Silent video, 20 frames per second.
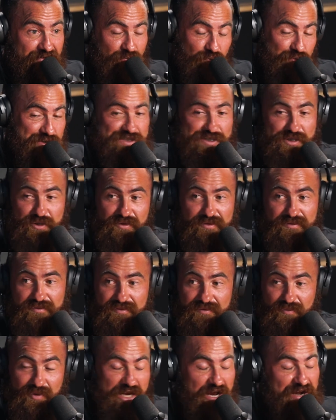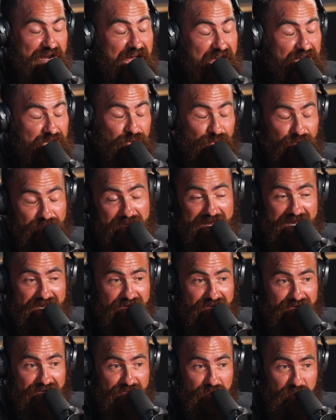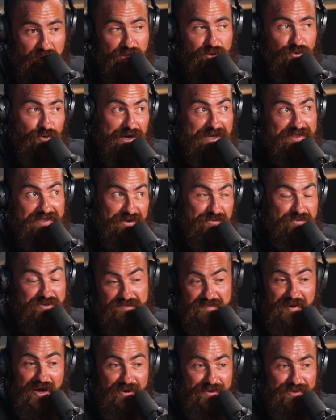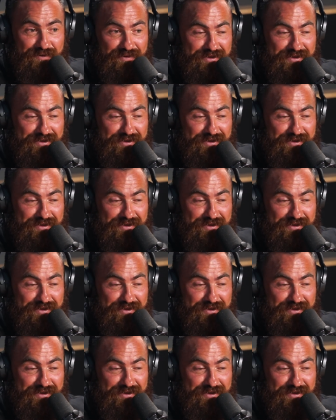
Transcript: We still we don't argue about it. We agree that it was both of